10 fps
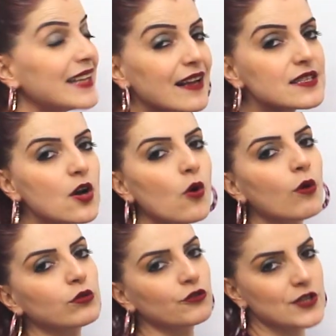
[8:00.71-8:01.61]
not
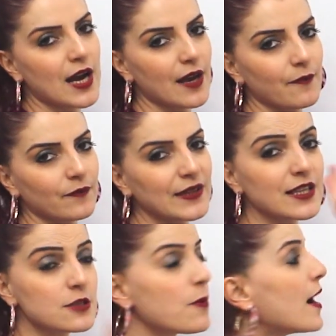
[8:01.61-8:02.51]
all the time.
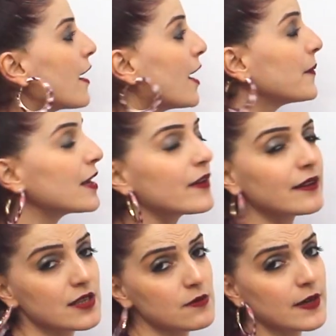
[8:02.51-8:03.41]
That's why I'm
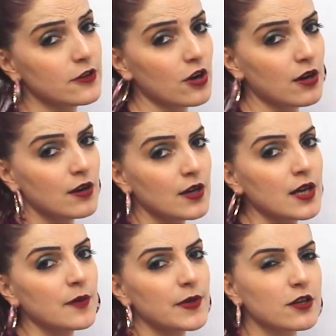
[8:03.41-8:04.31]
giving this video,
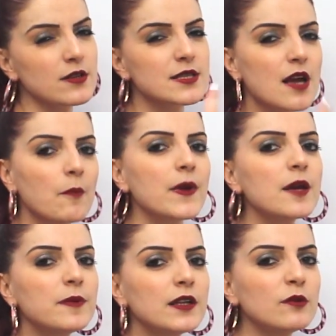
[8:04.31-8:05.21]
because some
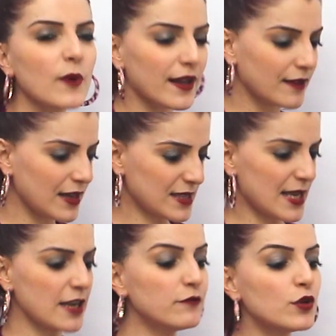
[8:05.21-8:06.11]
people, when they
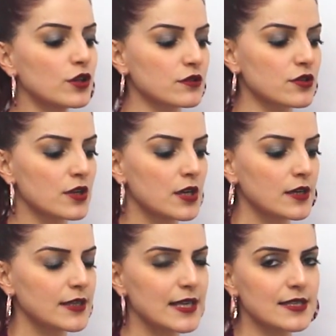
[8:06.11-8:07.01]
say would,
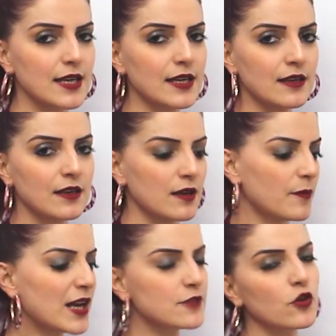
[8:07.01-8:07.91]
they say
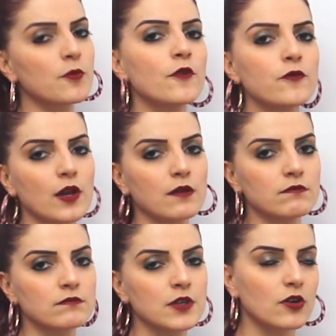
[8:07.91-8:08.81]
past form of will.
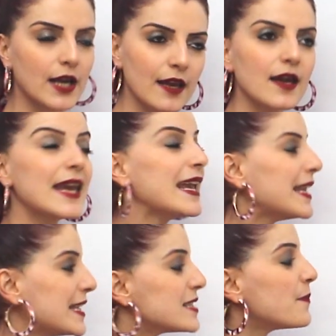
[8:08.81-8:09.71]
Okay,
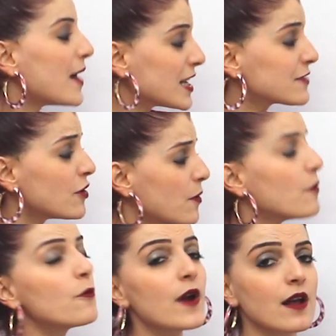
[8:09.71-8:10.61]
it is the past
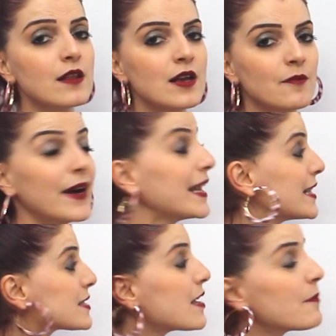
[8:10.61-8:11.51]
form of will, but
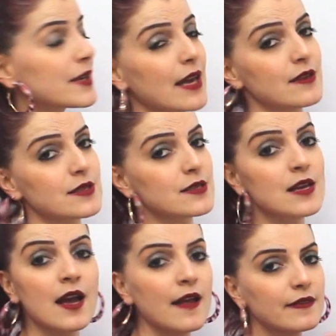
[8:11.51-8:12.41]
in some
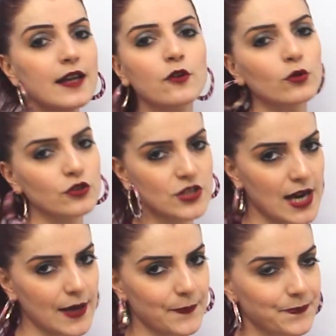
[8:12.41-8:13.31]
cases, not all the
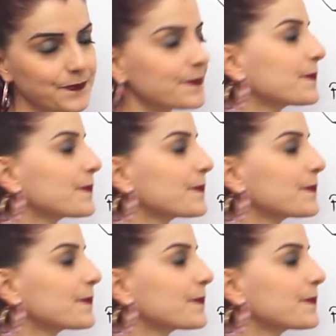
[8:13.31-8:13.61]
time.